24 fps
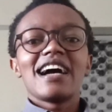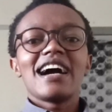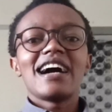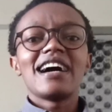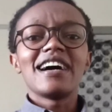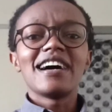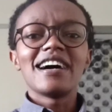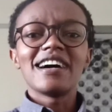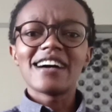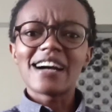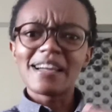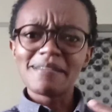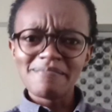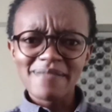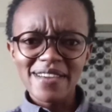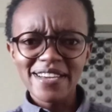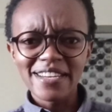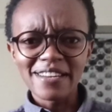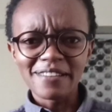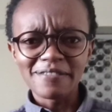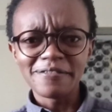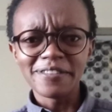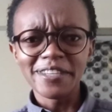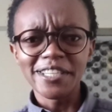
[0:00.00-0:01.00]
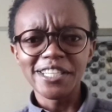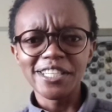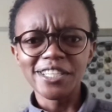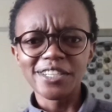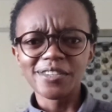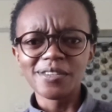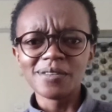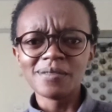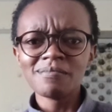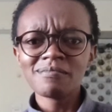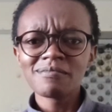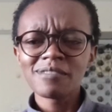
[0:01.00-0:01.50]
I made a
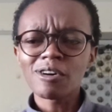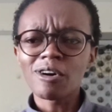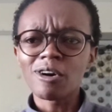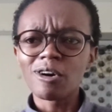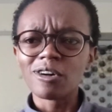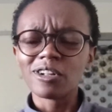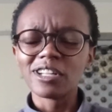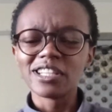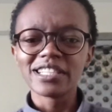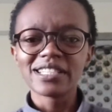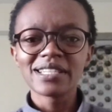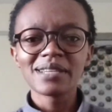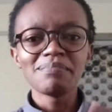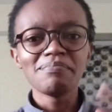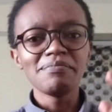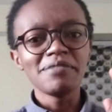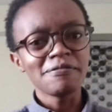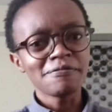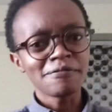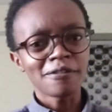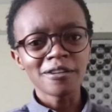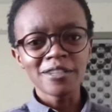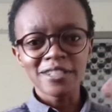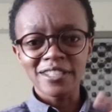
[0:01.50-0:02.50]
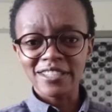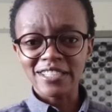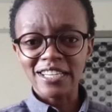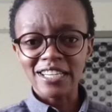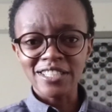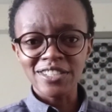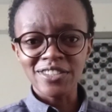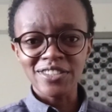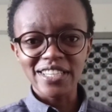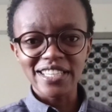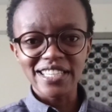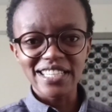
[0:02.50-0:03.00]
video called Before You
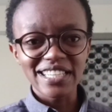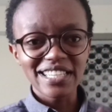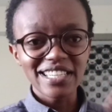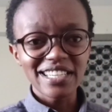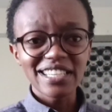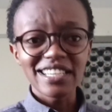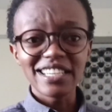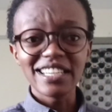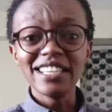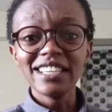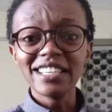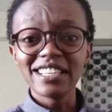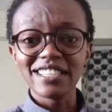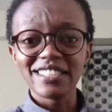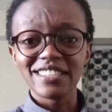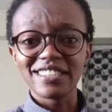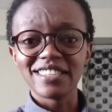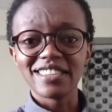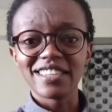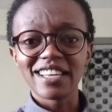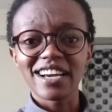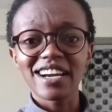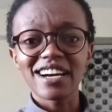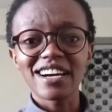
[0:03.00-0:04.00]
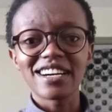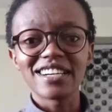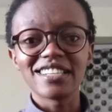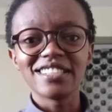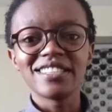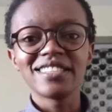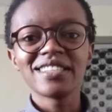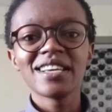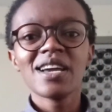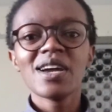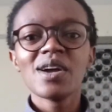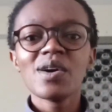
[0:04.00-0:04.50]
Start Trading, link is in the
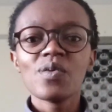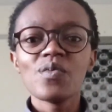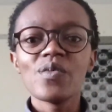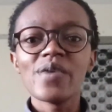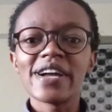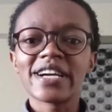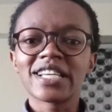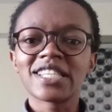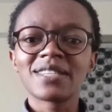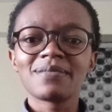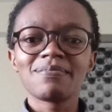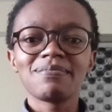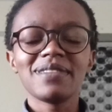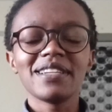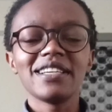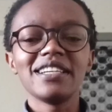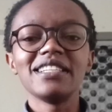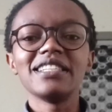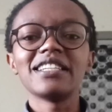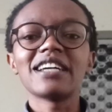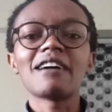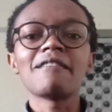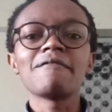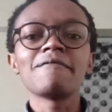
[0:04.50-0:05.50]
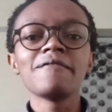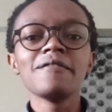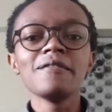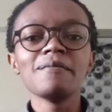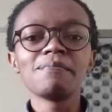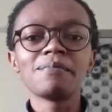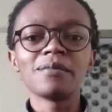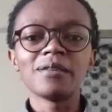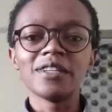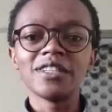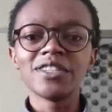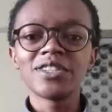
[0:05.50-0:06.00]
cards, where I explained a few
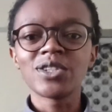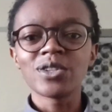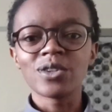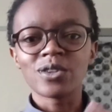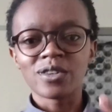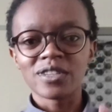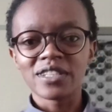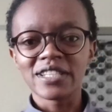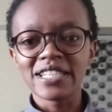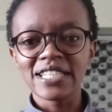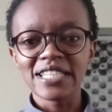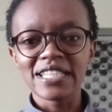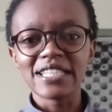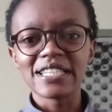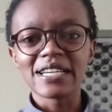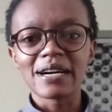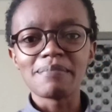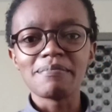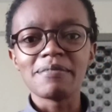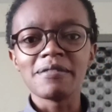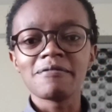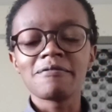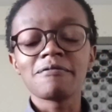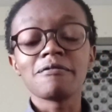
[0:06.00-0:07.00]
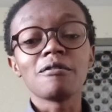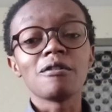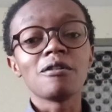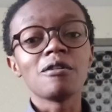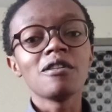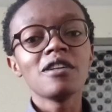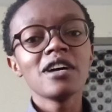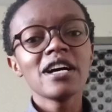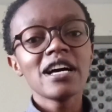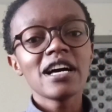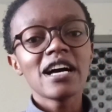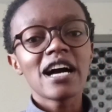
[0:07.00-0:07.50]
points to consider
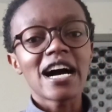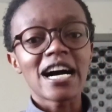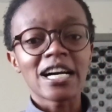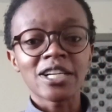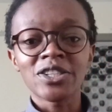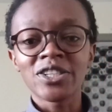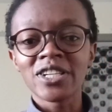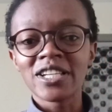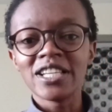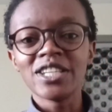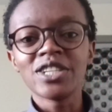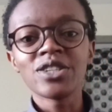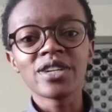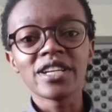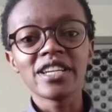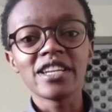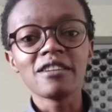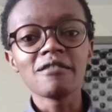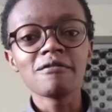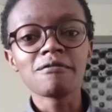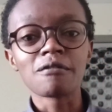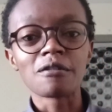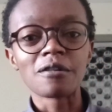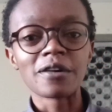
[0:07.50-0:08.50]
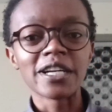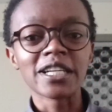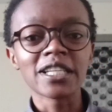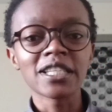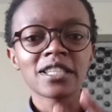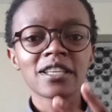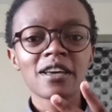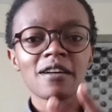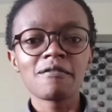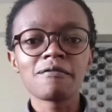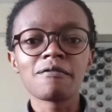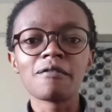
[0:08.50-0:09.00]
before actually trading
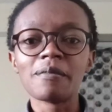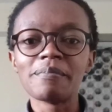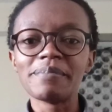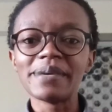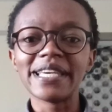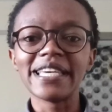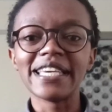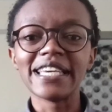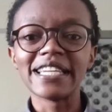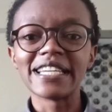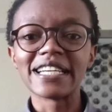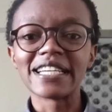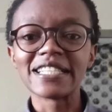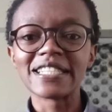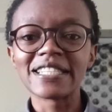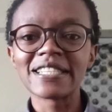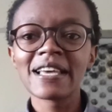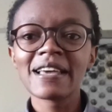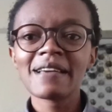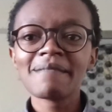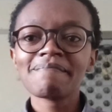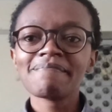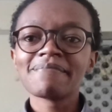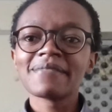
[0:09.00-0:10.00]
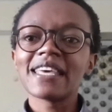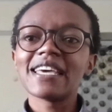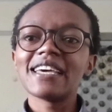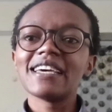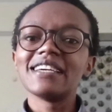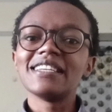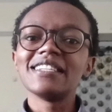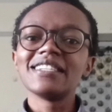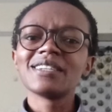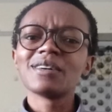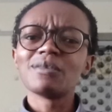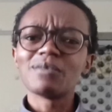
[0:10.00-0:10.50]
Forex for beginners.
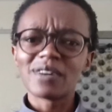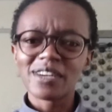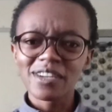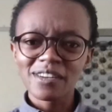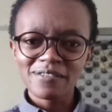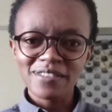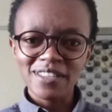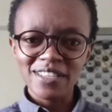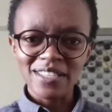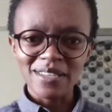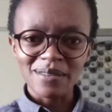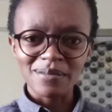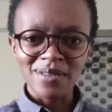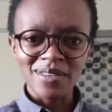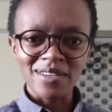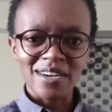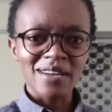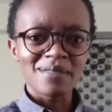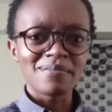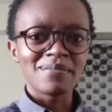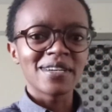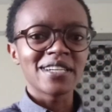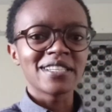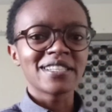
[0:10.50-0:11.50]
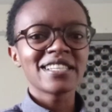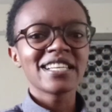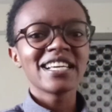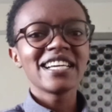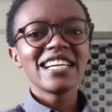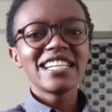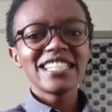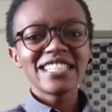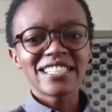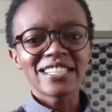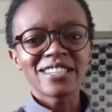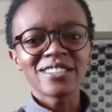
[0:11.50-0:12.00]
And one of the subscribers,
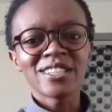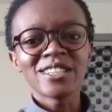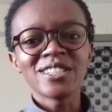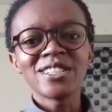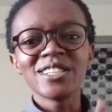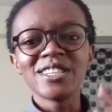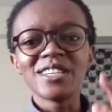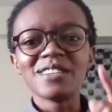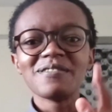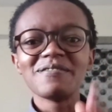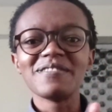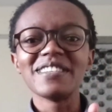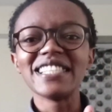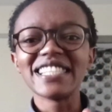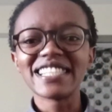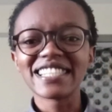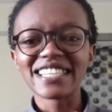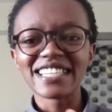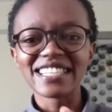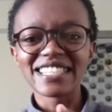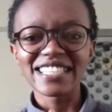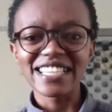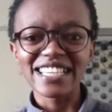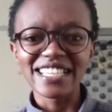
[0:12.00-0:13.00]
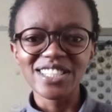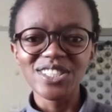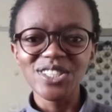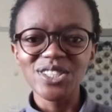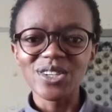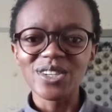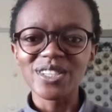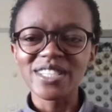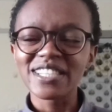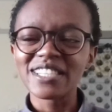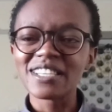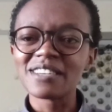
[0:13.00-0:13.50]
shout out to you, Vincent and
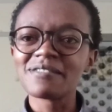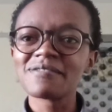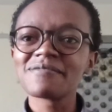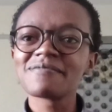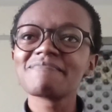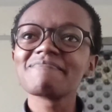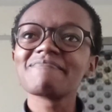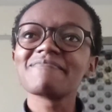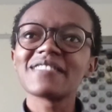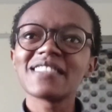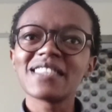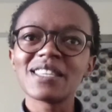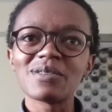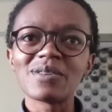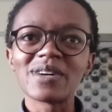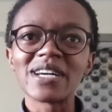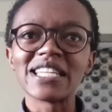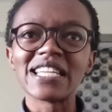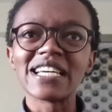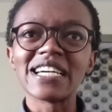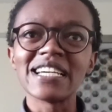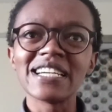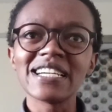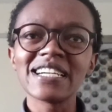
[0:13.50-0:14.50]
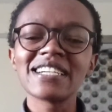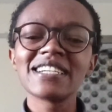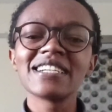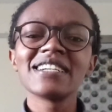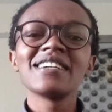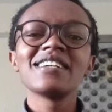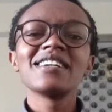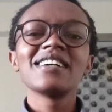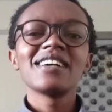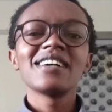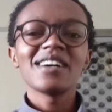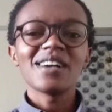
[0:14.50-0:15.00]
Joseph, they were like,
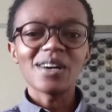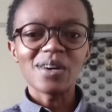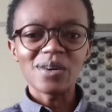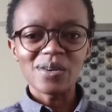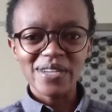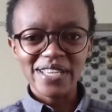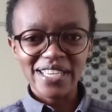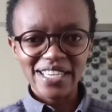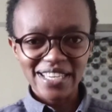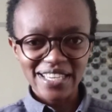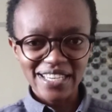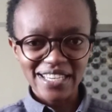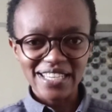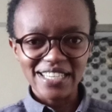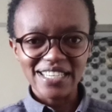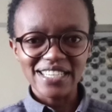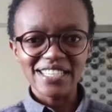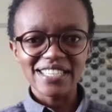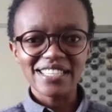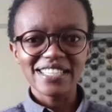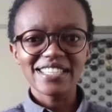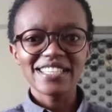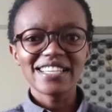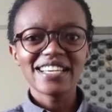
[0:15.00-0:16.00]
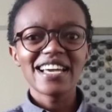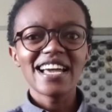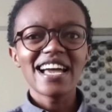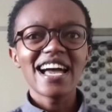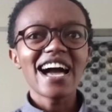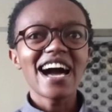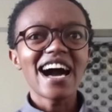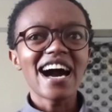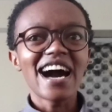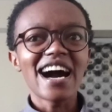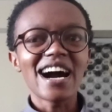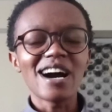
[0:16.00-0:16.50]
okay,
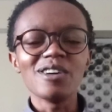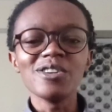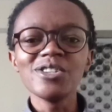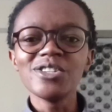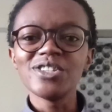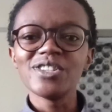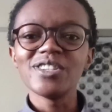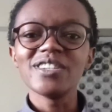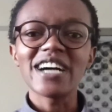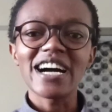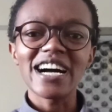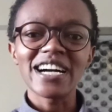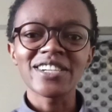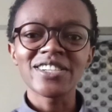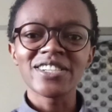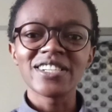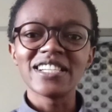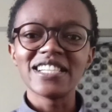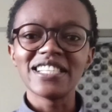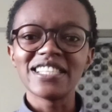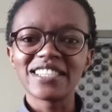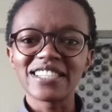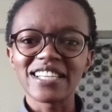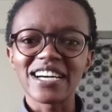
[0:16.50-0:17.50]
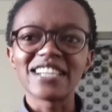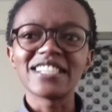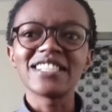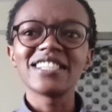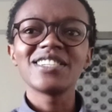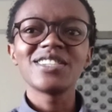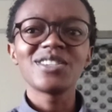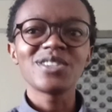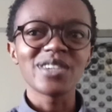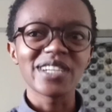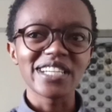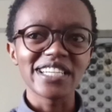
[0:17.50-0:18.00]
how do you actually start
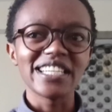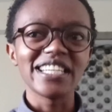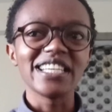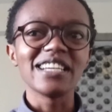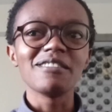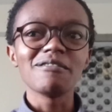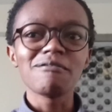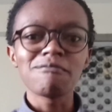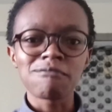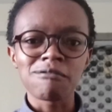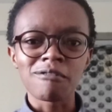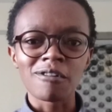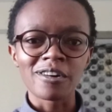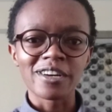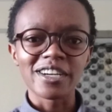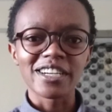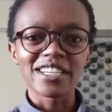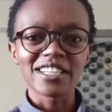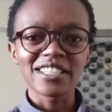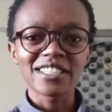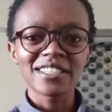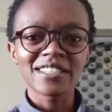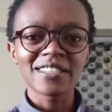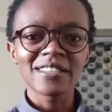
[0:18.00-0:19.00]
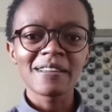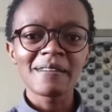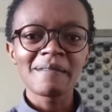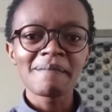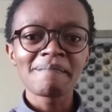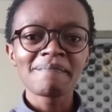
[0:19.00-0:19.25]
trading Forex?